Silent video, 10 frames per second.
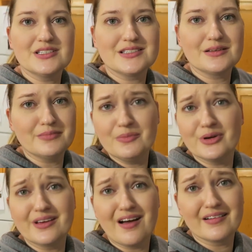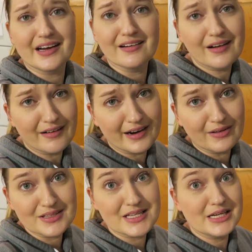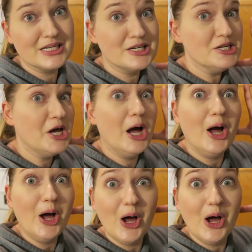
just said memory card error and I was like, no!